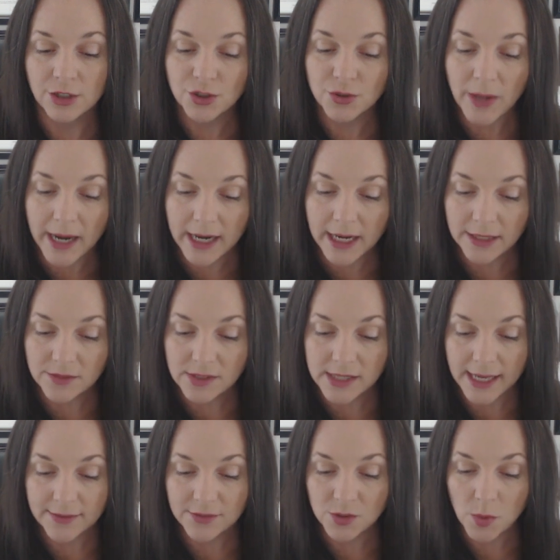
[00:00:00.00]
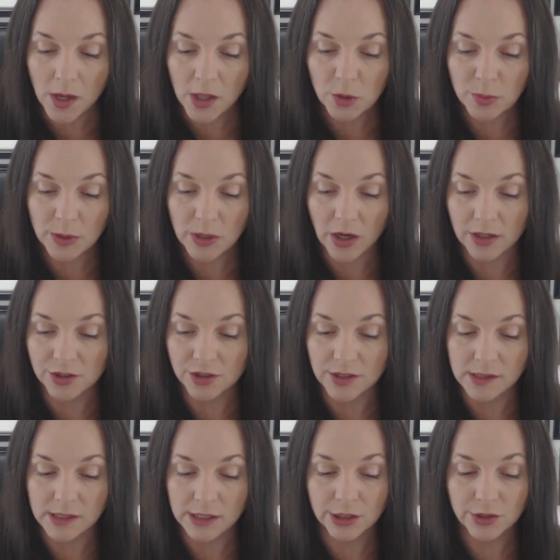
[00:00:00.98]
Training of safe swallow
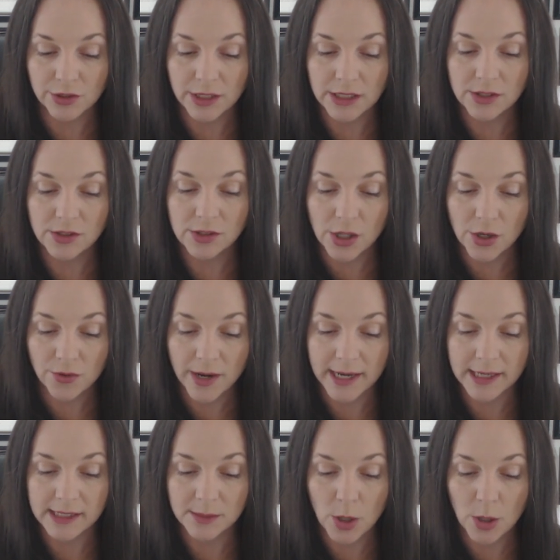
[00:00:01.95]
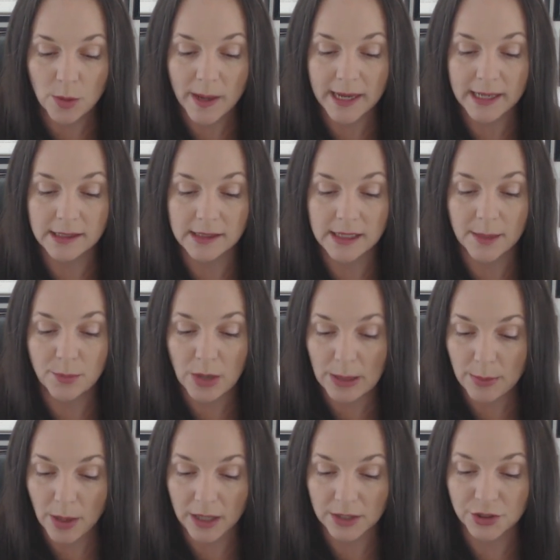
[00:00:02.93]
precautions, including slow rate, small bites,
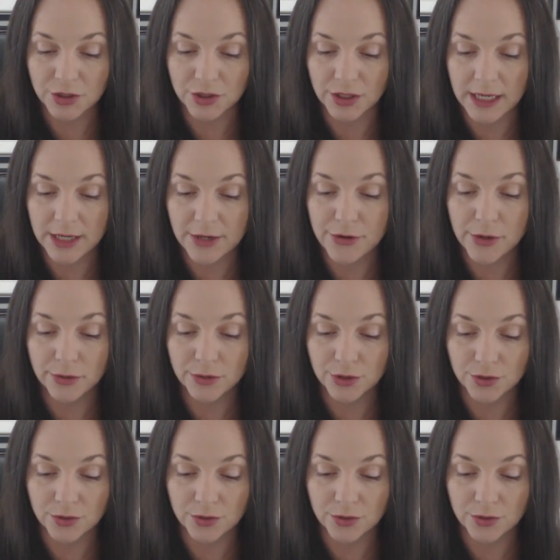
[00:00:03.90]
upright posture, and no